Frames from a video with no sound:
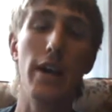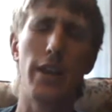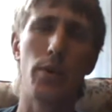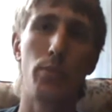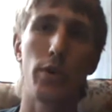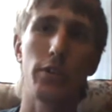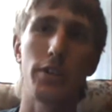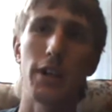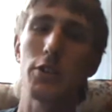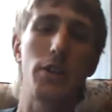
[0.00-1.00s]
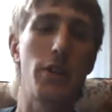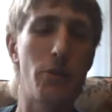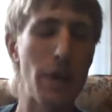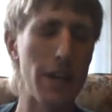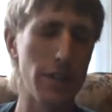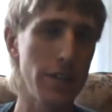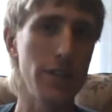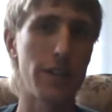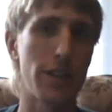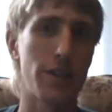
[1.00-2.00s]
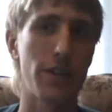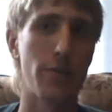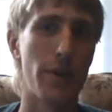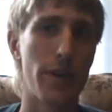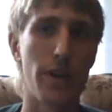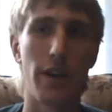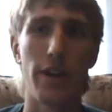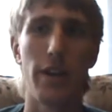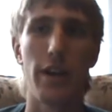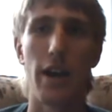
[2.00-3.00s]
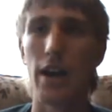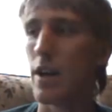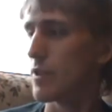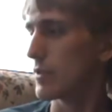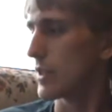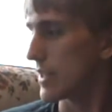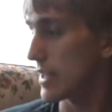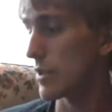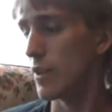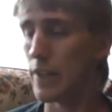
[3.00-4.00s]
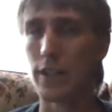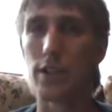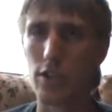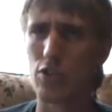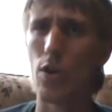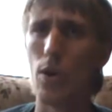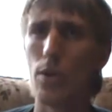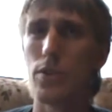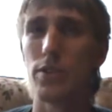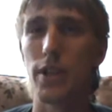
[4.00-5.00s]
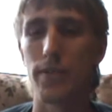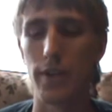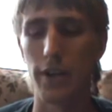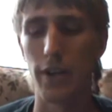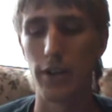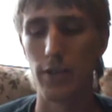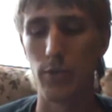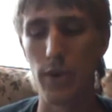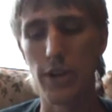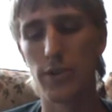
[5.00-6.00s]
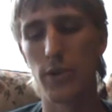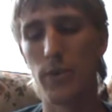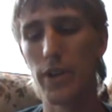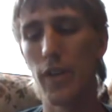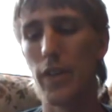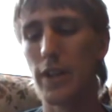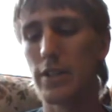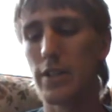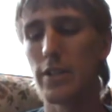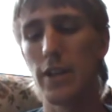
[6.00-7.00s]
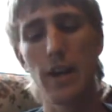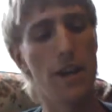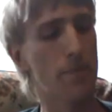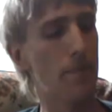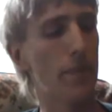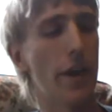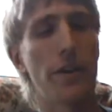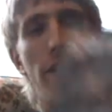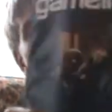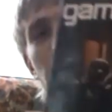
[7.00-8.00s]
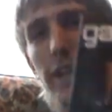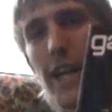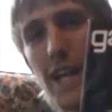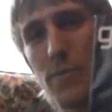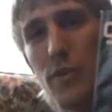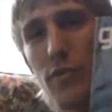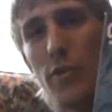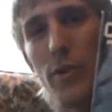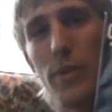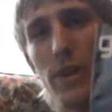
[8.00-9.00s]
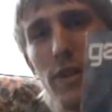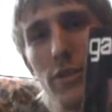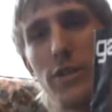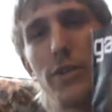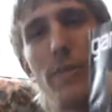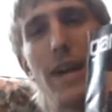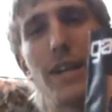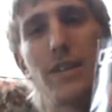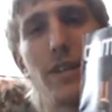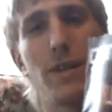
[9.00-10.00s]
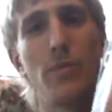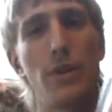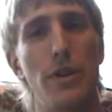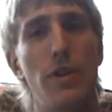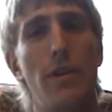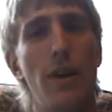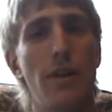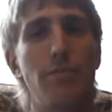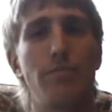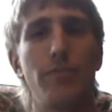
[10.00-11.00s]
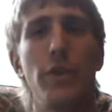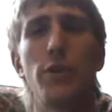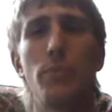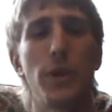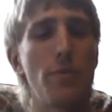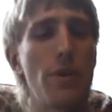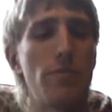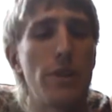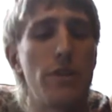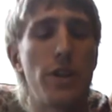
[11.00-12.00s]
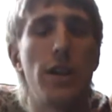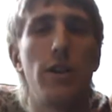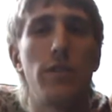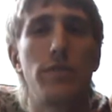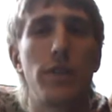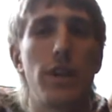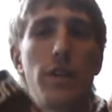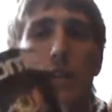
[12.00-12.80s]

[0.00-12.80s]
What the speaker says: book section and the magazine section and whatnot, because that's all like the controllers and stuff that I got this week. So one of the things is, I got Game Informer. It's just a magazine, but you know, you can put them up on your shelves. The